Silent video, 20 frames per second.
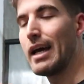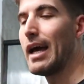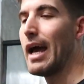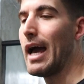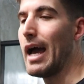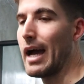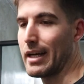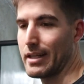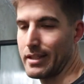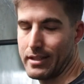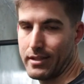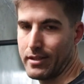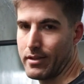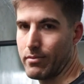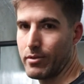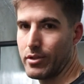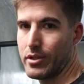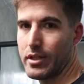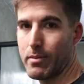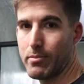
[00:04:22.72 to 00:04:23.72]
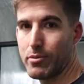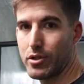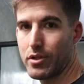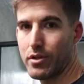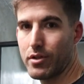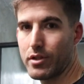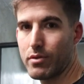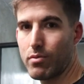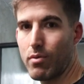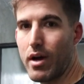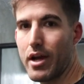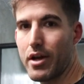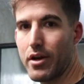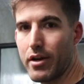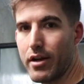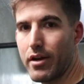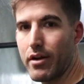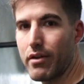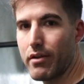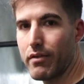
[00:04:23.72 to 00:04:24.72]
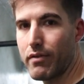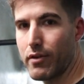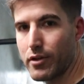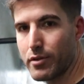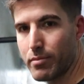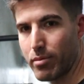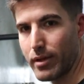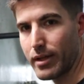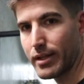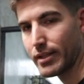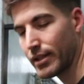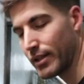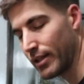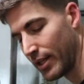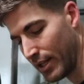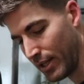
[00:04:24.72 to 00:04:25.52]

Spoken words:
axes, which I'm sure is why you're here in the first place.